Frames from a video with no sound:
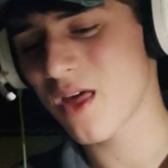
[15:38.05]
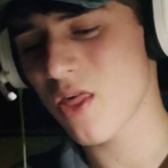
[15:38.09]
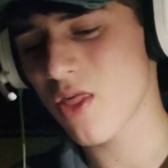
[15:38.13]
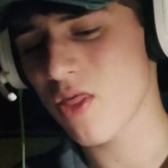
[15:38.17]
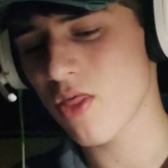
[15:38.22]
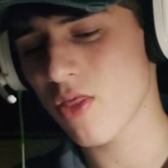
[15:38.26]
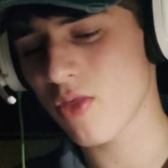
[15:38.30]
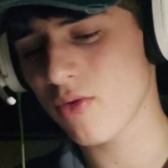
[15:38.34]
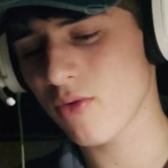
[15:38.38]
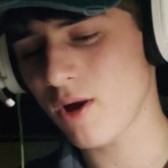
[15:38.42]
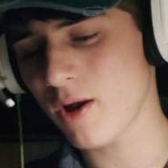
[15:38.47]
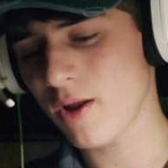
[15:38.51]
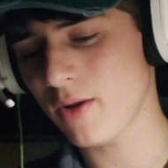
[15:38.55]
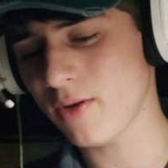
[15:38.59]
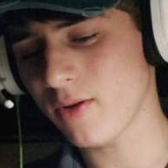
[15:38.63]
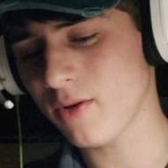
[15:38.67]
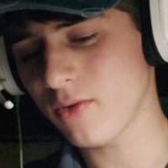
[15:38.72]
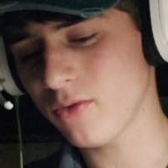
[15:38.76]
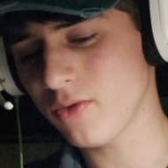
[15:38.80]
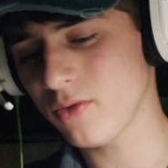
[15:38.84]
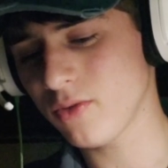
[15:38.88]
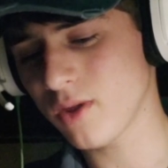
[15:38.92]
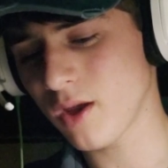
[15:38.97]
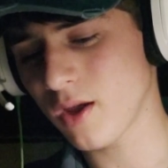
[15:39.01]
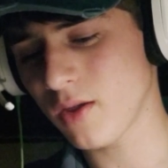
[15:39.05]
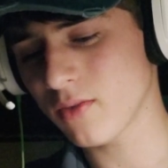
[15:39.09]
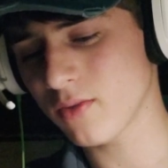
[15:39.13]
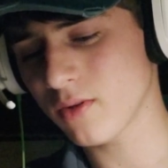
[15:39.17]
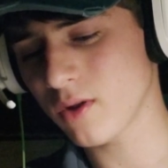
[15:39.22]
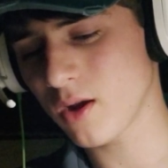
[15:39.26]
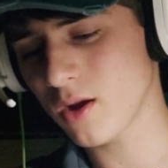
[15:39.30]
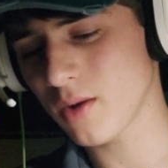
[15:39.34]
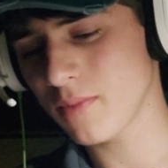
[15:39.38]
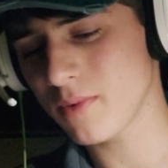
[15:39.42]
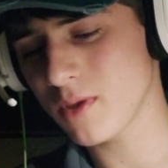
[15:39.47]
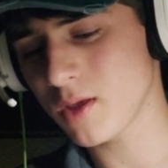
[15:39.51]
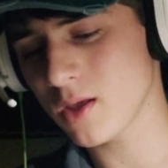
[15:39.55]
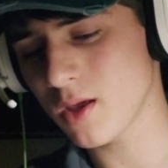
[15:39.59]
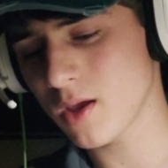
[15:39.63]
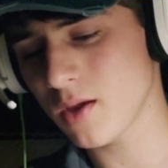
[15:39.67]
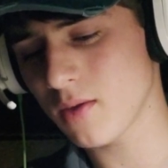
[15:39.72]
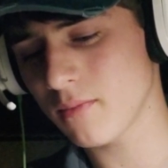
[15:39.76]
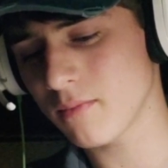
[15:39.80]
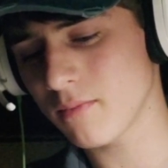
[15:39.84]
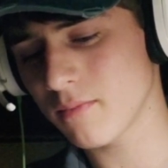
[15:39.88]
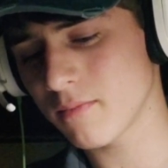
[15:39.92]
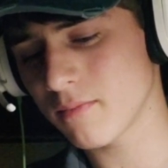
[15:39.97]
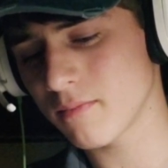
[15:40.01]
Throttle 2000
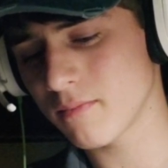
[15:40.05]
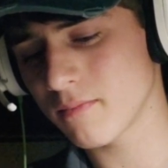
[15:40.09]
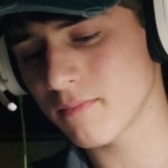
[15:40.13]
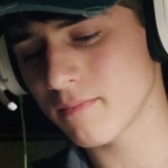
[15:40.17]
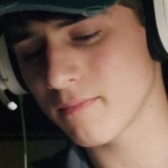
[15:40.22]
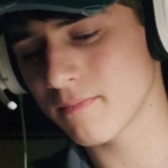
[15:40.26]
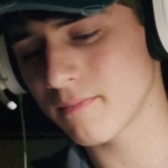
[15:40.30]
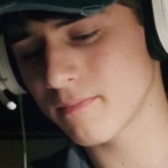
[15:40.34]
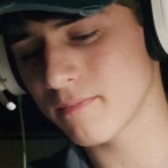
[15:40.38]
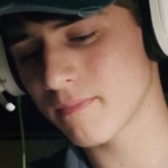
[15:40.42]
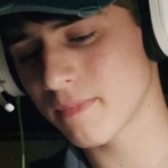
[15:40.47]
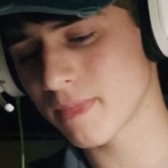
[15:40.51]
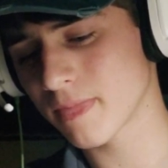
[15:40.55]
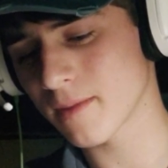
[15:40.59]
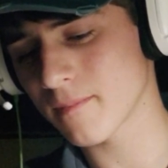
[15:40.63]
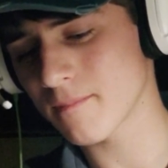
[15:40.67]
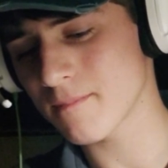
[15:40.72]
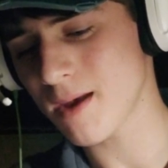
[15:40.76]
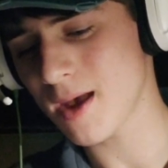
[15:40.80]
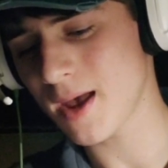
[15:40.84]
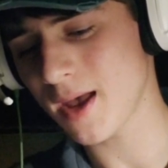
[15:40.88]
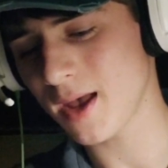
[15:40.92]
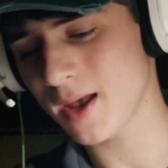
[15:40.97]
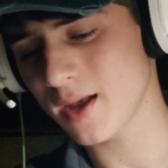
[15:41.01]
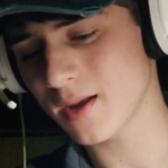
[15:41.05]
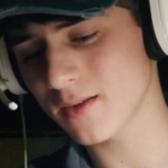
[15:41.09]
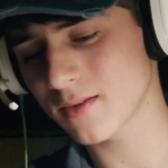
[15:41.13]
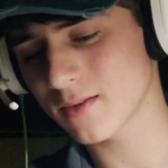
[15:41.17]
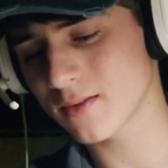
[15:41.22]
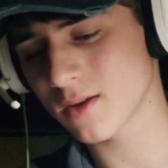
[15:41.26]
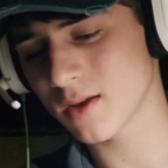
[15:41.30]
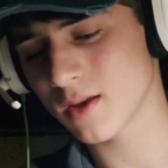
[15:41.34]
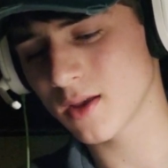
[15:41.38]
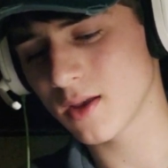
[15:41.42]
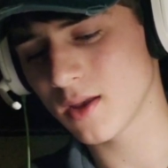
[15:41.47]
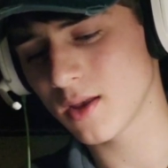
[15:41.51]
RPM. Mags.